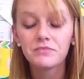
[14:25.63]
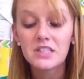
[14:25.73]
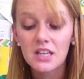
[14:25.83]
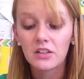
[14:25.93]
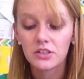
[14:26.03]

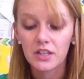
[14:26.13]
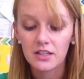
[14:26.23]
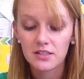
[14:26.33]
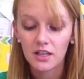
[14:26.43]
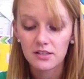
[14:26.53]
Tell her, he
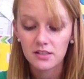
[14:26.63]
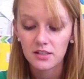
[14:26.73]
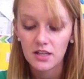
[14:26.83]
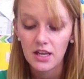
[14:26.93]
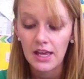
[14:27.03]
says.
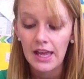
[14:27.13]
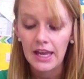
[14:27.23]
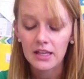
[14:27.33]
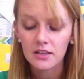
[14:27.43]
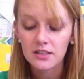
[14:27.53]

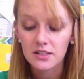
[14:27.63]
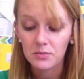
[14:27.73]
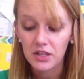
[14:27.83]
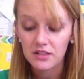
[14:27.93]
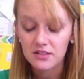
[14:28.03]
Hannah leans up
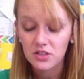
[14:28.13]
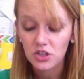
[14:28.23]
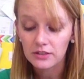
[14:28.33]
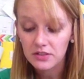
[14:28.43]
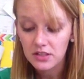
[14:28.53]
against the
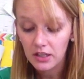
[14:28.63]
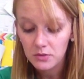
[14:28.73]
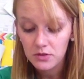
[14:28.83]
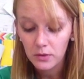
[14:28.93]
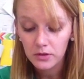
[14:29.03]
shelf stocked
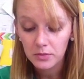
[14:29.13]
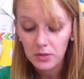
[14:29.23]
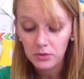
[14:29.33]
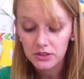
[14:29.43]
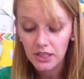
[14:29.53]
with toilet
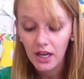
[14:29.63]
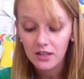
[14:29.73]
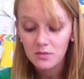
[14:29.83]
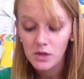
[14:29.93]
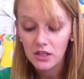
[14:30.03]
paper and
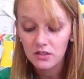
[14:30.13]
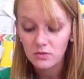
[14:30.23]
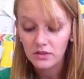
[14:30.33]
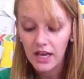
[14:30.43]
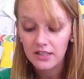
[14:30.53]
canned beans,
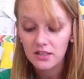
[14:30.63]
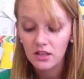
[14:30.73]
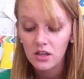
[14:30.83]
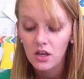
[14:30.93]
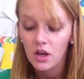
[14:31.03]

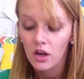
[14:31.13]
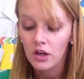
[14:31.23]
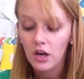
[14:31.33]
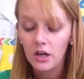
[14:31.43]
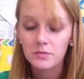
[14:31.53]
relaxing
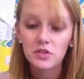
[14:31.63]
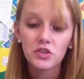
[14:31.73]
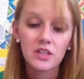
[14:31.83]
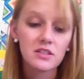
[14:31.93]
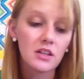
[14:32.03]
her arms
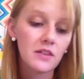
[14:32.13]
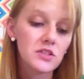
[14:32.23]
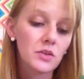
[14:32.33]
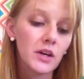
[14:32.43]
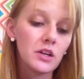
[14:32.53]
just enough
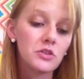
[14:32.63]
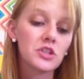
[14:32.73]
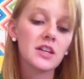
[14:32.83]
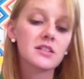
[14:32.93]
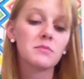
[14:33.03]
so I know
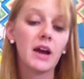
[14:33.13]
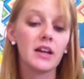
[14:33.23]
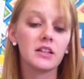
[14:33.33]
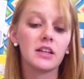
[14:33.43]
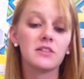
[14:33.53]
she isn't
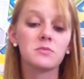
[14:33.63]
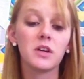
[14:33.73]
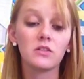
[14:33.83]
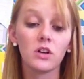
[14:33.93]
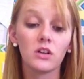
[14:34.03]
mad, and gives
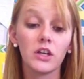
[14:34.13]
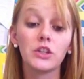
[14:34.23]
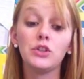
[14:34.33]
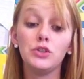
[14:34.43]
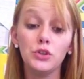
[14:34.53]
me a look like,
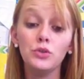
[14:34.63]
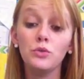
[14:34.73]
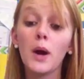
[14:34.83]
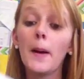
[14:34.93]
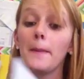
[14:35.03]

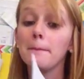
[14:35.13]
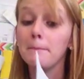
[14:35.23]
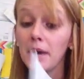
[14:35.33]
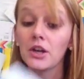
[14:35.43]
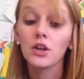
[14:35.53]
you
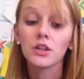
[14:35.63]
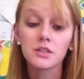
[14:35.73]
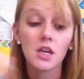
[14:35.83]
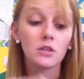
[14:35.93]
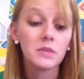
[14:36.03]
better
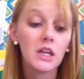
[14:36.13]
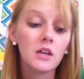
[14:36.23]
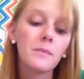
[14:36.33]
tell me.